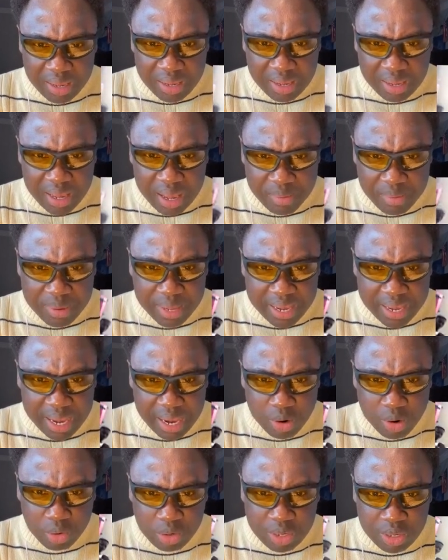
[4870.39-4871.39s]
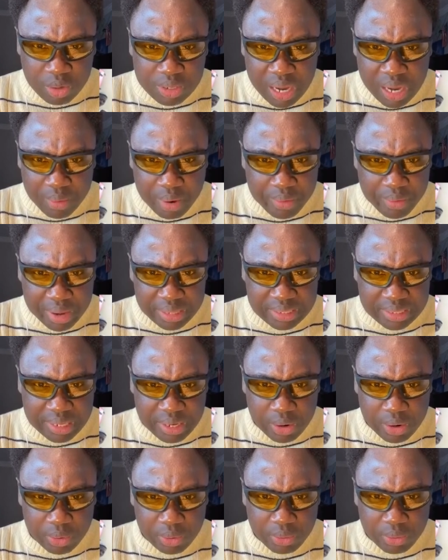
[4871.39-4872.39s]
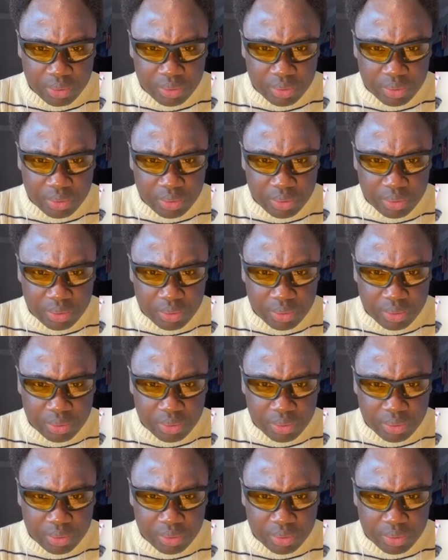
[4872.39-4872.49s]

ABK, when you're ready, can see you.